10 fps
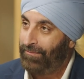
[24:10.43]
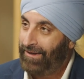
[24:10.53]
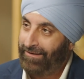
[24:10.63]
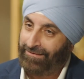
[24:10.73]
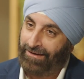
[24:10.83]

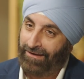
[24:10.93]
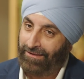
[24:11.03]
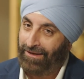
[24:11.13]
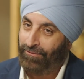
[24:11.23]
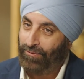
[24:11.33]
because I
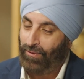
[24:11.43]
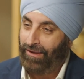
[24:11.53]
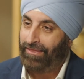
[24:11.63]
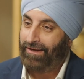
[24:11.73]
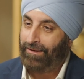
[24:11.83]
think we want
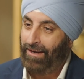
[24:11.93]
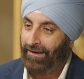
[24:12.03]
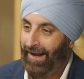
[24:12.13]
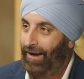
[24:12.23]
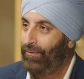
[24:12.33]
to think about
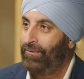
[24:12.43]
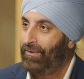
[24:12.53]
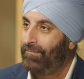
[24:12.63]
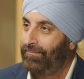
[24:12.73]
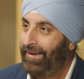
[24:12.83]
how can
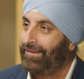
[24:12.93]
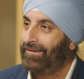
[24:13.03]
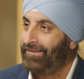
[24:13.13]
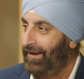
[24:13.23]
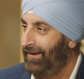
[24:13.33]
we make the
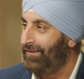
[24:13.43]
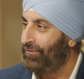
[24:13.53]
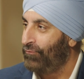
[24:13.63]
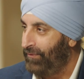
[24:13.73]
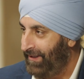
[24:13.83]
science
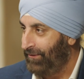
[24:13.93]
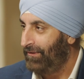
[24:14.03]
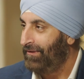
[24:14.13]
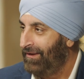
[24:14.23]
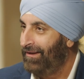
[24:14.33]
real